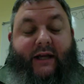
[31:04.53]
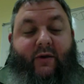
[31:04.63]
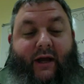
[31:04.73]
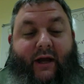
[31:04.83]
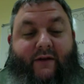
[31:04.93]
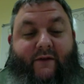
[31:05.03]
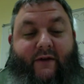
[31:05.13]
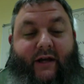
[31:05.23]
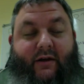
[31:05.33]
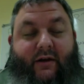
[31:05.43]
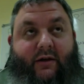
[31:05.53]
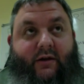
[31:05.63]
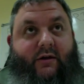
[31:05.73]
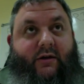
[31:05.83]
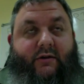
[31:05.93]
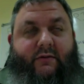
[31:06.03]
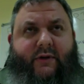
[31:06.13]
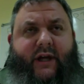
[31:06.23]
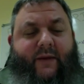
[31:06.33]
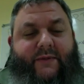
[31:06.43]
activate
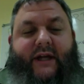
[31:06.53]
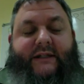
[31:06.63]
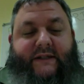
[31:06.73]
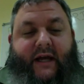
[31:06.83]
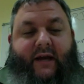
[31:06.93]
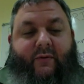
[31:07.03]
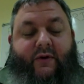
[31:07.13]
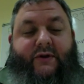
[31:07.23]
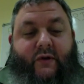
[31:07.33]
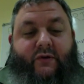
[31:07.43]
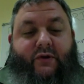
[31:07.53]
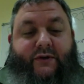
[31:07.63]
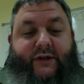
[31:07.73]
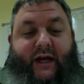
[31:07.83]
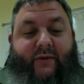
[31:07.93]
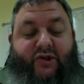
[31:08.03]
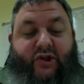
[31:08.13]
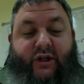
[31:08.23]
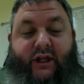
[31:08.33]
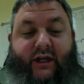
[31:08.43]
the updates tab or the social tab, it
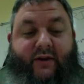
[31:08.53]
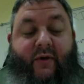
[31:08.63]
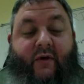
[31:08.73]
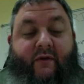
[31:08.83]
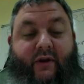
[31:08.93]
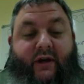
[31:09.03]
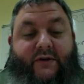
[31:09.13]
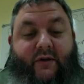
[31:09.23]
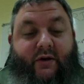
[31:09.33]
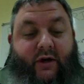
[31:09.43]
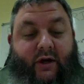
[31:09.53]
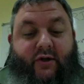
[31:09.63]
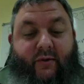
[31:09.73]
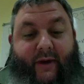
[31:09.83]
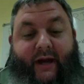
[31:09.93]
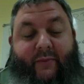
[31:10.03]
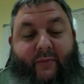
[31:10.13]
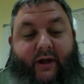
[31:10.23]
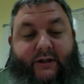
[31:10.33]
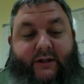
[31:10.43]
should kick them over there so they're not in your main
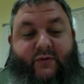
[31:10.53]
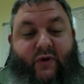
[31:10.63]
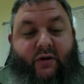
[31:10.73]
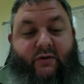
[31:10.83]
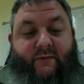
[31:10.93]
inbox as well.